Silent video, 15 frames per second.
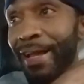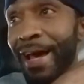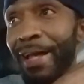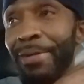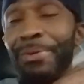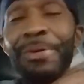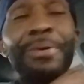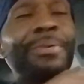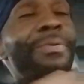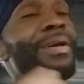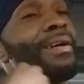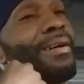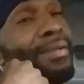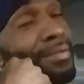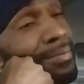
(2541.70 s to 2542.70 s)
out of
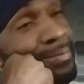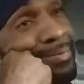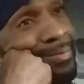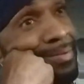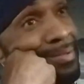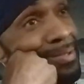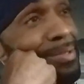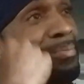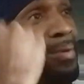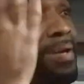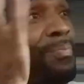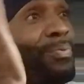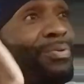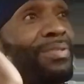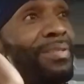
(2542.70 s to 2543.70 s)
nowhere. You
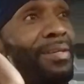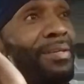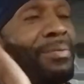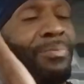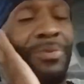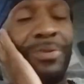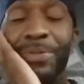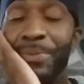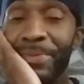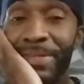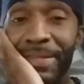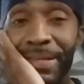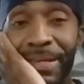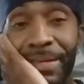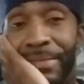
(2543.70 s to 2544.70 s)
may proceed in what you were
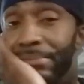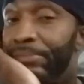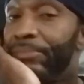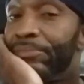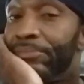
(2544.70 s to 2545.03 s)
saying.